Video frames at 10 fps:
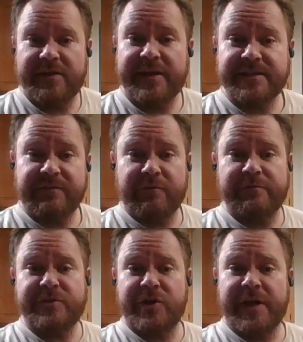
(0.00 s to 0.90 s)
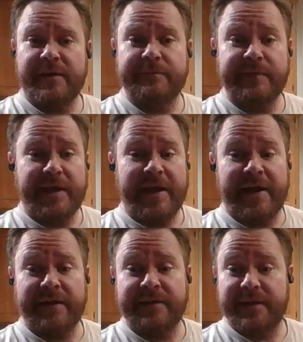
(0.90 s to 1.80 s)
Thanks everyone for tuning in,
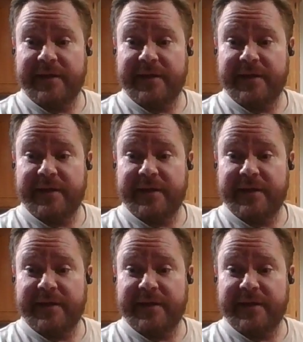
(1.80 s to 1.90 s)
and